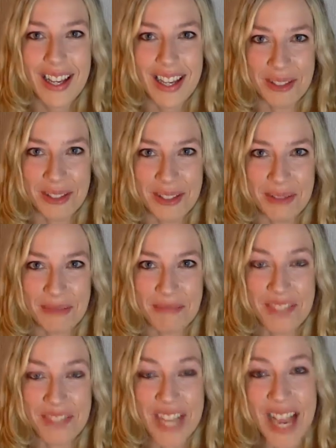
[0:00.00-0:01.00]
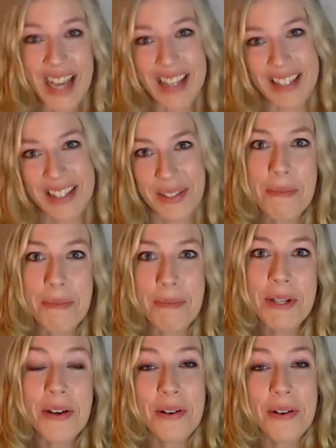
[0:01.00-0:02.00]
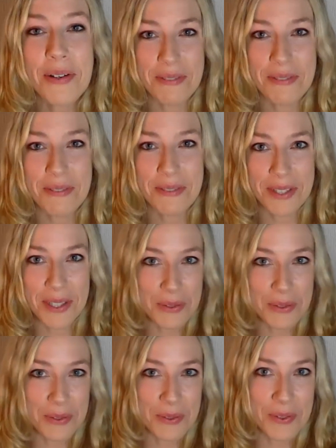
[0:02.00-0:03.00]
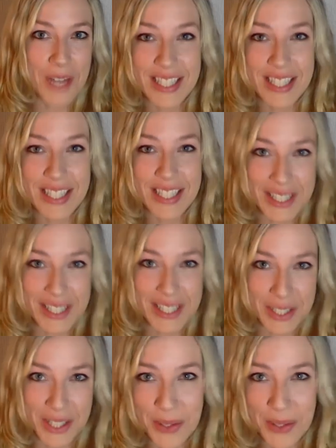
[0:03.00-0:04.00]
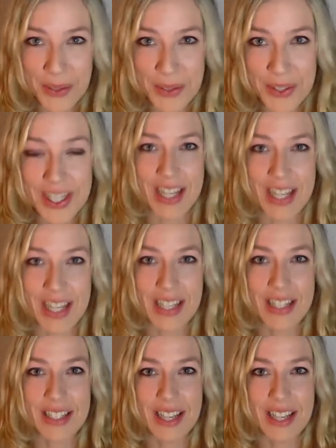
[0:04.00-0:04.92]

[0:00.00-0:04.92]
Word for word: Um, yeah, so let me know if you like Jessica Jones, and